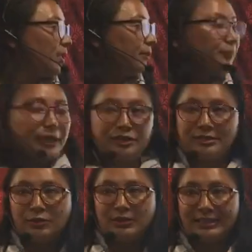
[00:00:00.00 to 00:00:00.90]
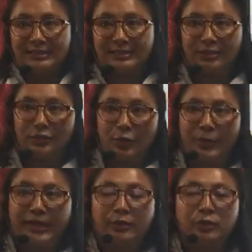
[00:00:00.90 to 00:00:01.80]
peach is on season, so we
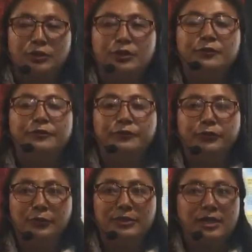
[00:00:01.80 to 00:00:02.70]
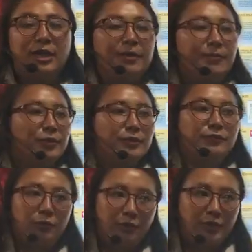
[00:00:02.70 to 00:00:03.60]
can consume fruits. Because of the
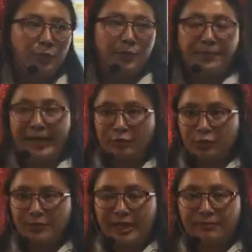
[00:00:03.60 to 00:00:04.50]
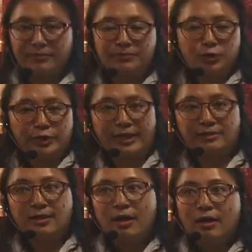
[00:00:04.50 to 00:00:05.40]
lockdown, we might not be able to get
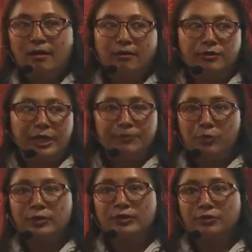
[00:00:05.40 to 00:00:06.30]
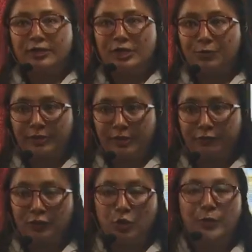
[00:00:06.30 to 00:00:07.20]
imported or transported
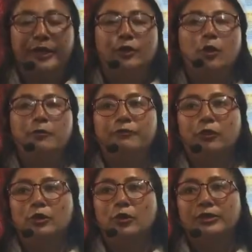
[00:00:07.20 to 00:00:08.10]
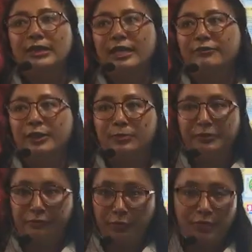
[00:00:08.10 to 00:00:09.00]
fruits, so we can opt for locally available
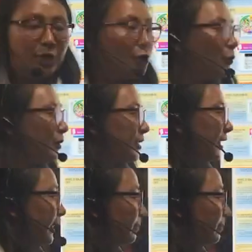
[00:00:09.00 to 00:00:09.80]
fruits, which will help